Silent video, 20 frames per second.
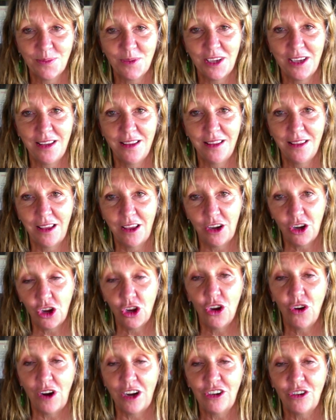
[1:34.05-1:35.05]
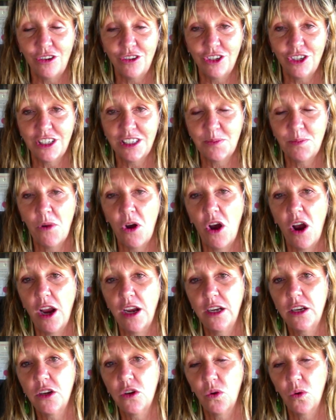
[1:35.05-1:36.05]
me that her unconscious
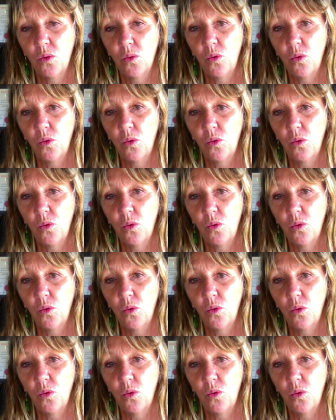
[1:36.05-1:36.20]
mind